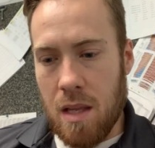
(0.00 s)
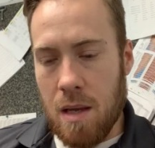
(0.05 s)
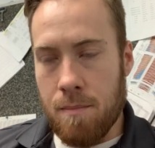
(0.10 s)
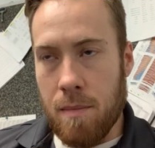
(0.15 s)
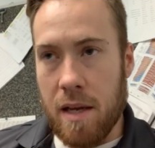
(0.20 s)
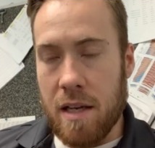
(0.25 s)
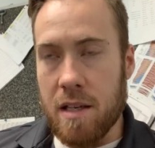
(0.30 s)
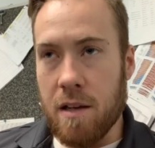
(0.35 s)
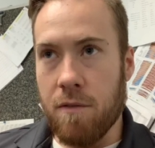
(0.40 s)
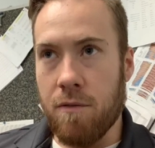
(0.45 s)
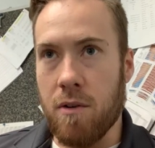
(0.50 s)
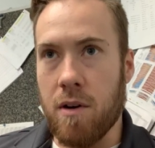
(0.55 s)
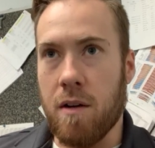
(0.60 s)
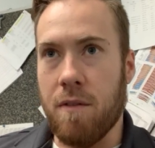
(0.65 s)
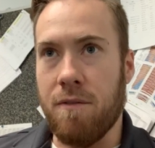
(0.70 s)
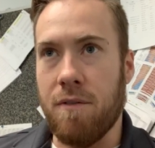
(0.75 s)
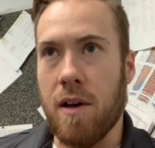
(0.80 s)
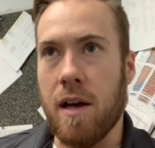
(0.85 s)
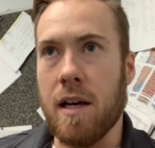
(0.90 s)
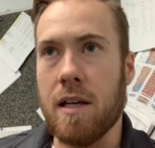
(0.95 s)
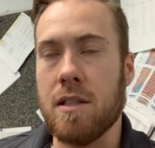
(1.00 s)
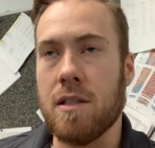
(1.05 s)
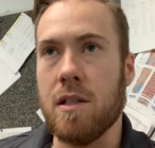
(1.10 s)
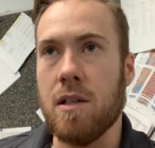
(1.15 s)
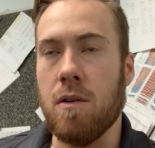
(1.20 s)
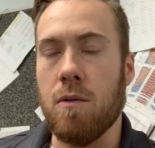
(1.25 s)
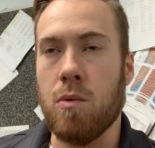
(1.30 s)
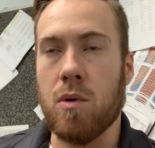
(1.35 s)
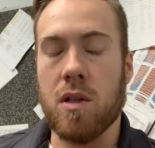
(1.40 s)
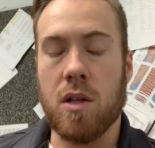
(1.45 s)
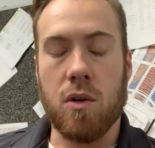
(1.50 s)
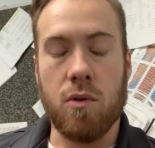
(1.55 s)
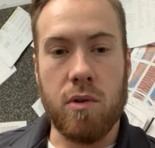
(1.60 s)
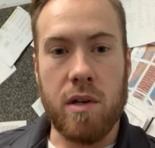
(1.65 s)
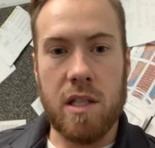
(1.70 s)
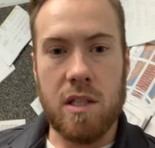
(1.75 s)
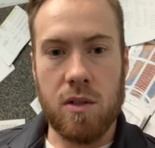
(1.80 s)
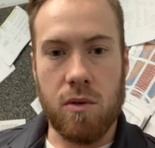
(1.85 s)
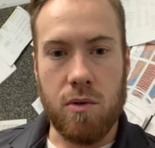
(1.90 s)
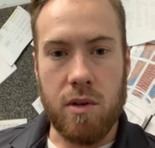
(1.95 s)
make different effects you know with the
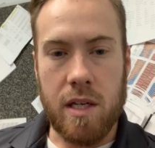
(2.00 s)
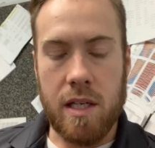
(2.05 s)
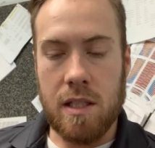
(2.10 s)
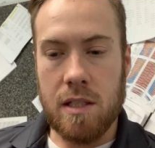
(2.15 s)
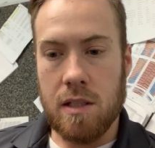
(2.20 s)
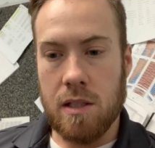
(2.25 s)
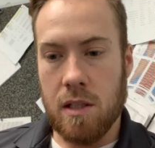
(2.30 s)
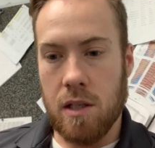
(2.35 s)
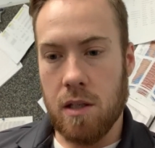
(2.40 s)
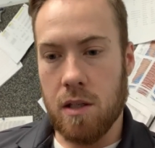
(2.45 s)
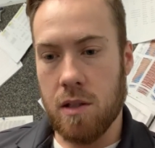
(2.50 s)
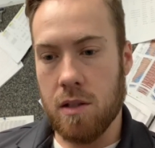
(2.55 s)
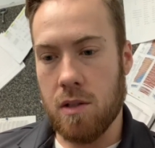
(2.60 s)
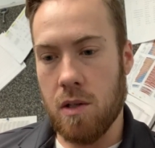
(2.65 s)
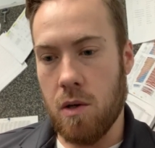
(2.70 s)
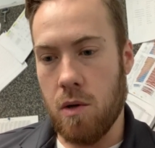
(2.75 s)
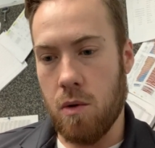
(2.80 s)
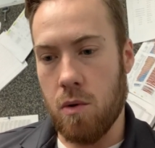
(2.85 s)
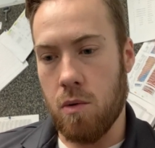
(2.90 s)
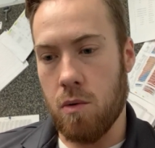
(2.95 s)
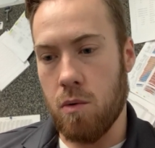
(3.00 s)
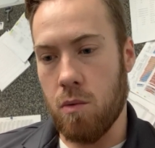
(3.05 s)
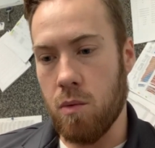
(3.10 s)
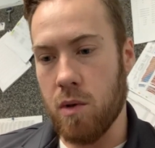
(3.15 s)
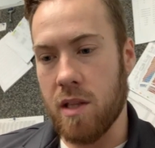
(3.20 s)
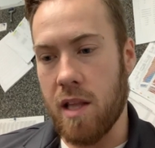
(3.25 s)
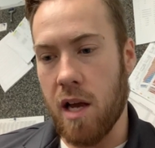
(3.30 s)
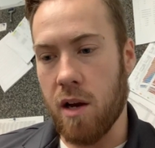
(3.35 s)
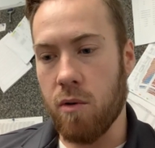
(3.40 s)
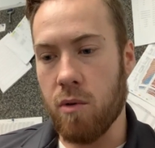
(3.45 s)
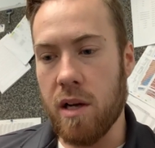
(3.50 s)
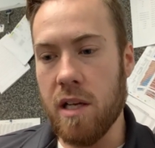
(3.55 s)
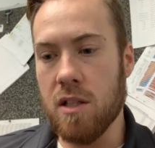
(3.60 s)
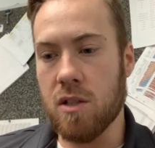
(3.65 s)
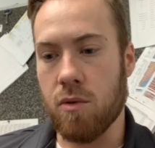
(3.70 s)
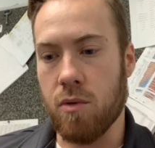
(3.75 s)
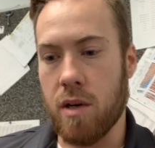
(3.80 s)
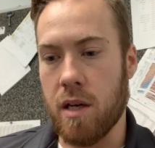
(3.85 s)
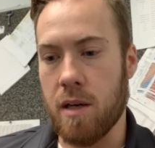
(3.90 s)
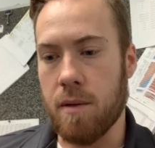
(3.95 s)
green screens so with that green
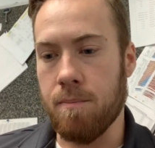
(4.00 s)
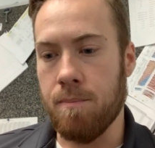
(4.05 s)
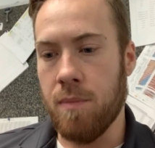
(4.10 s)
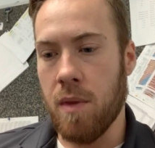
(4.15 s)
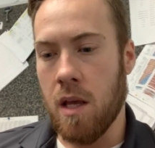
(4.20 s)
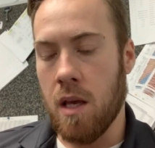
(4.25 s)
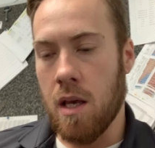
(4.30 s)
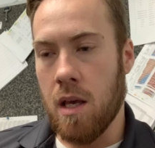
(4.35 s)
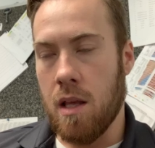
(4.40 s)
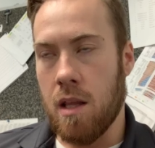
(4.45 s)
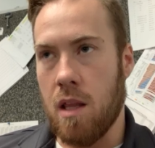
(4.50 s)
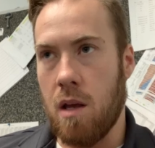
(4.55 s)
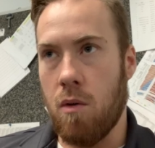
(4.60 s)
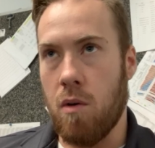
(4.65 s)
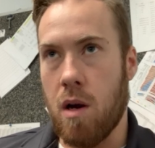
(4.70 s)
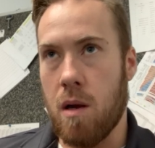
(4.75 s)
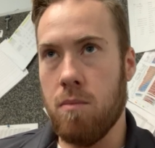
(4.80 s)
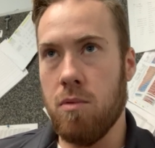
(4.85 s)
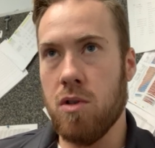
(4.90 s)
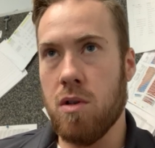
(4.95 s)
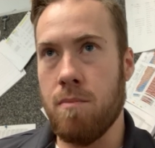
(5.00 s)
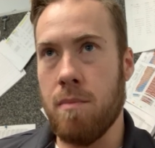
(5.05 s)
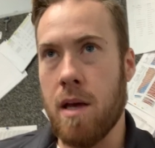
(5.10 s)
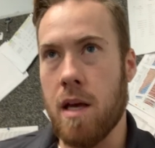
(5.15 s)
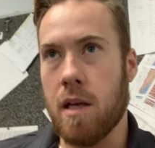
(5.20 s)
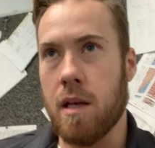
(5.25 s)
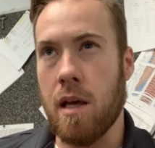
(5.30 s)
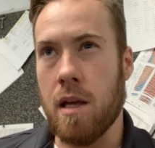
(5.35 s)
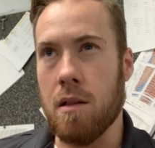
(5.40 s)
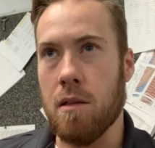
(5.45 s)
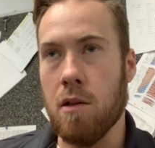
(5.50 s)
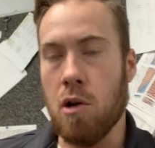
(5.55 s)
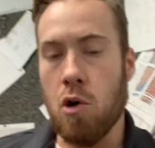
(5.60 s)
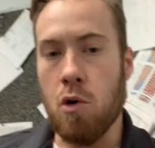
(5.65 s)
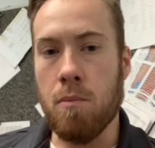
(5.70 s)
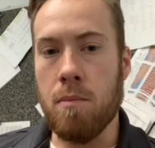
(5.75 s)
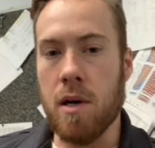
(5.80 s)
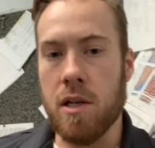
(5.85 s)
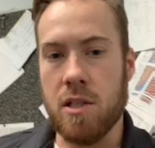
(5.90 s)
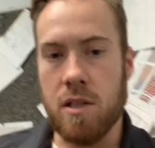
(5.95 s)
screen they were able to make a
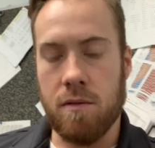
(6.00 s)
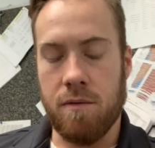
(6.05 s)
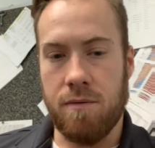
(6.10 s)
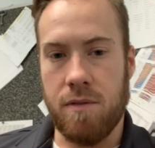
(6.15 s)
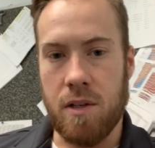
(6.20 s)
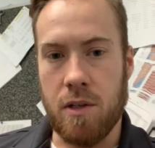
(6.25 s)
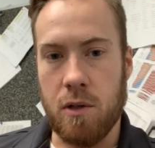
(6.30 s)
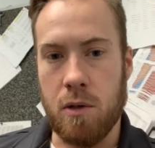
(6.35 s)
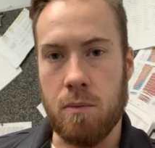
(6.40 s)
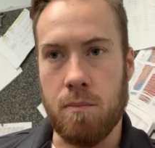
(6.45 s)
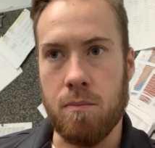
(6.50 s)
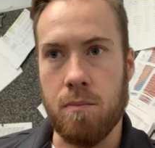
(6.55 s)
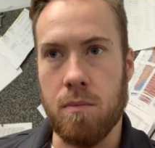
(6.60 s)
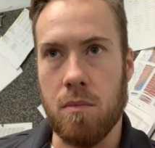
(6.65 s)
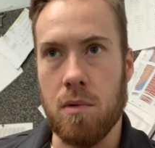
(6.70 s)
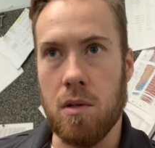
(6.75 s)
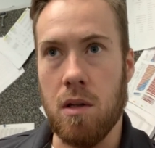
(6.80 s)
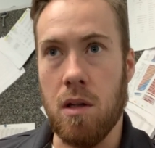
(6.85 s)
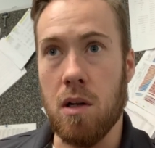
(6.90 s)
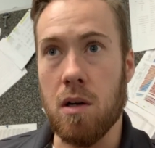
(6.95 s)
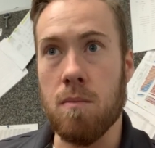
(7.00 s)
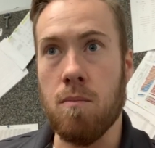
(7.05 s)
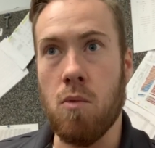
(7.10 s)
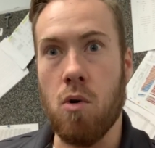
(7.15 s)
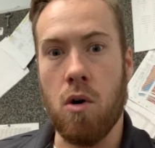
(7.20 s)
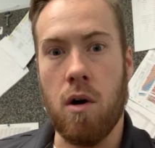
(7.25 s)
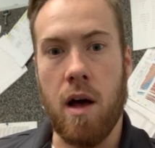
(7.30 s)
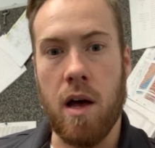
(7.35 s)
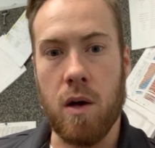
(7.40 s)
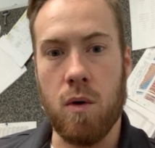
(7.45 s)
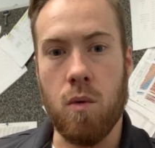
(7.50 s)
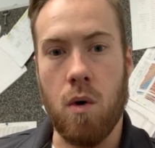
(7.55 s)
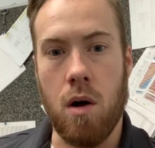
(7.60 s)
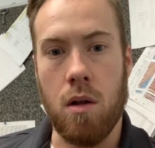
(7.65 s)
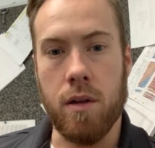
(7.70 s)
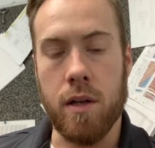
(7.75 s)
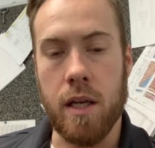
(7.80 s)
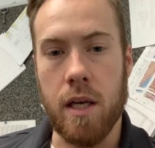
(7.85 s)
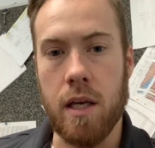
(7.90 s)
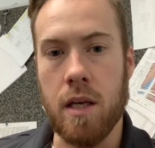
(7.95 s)
low budget film look more high
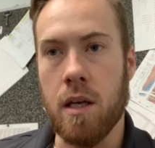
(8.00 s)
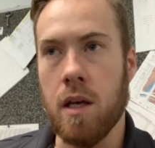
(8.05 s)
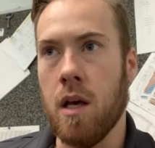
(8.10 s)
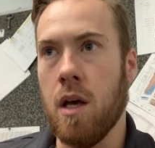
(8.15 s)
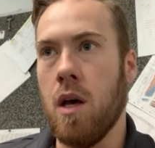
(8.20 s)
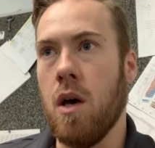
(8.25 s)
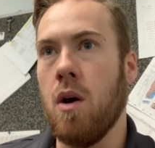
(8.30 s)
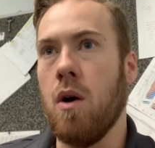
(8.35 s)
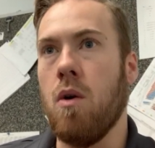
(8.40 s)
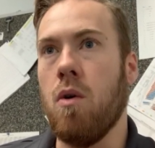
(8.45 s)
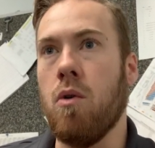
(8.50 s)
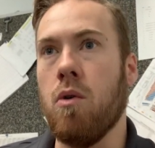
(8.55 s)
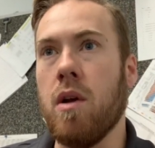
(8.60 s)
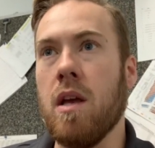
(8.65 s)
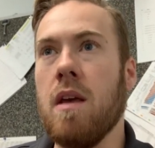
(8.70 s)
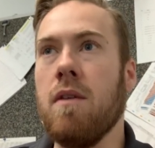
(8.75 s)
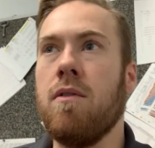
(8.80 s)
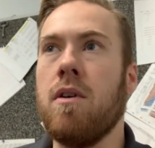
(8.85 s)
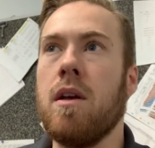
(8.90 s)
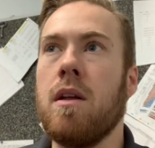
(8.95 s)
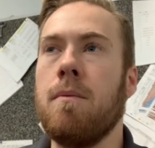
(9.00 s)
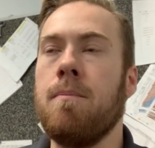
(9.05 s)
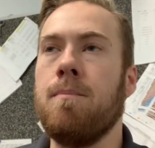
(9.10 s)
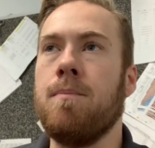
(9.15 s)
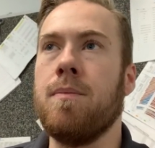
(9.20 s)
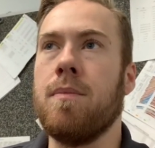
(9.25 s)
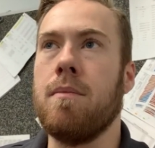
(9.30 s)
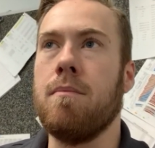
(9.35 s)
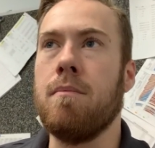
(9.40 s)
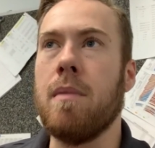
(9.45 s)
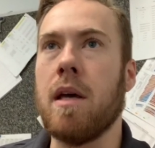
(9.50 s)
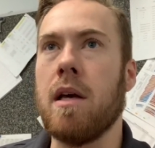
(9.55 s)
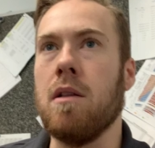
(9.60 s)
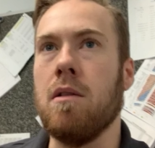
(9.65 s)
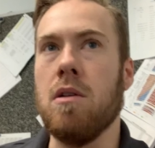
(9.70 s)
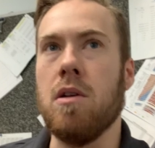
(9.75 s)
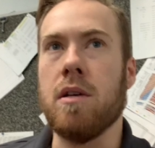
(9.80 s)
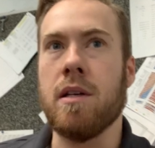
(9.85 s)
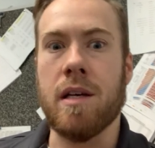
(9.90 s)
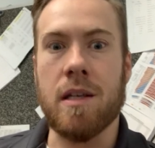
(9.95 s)
quality or even make it
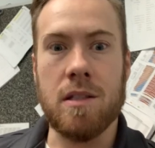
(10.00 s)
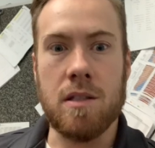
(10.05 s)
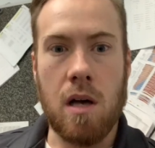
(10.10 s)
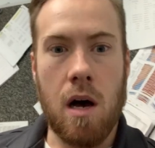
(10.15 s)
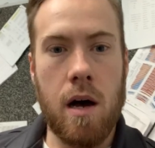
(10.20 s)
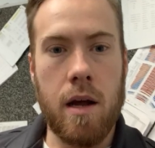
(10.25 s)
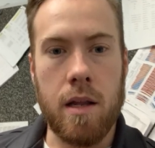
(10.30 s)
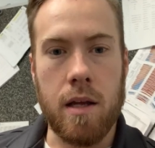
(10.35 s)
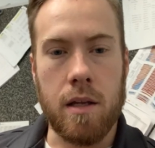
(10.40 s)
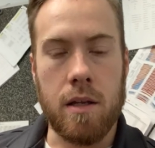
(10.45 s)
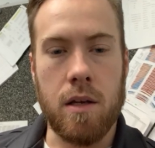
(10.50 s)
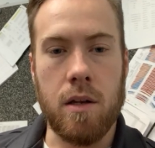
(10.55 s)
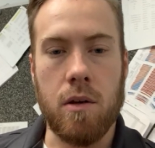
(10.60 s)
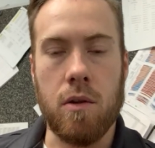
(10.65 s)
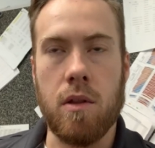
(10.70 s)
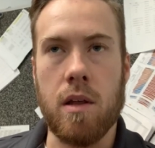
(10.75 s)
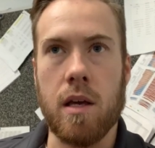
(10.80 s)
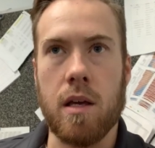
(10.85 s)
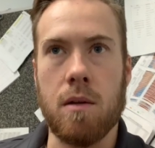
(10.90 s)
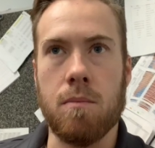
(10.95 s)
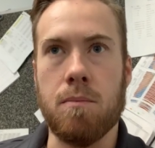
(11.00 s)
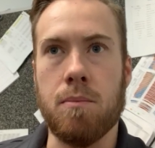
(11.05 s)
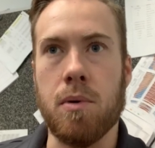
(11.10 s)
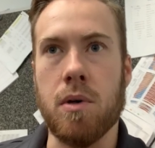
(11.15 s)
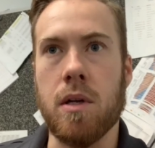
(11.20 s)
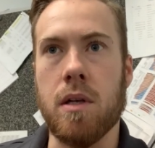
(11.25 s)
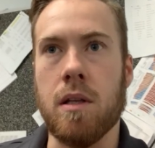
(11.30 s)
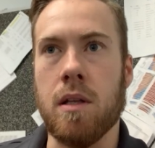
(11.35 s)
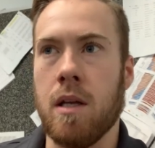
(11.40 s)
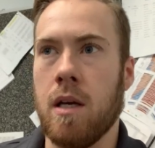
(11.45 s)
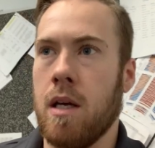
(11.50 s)
look exotic you know they could put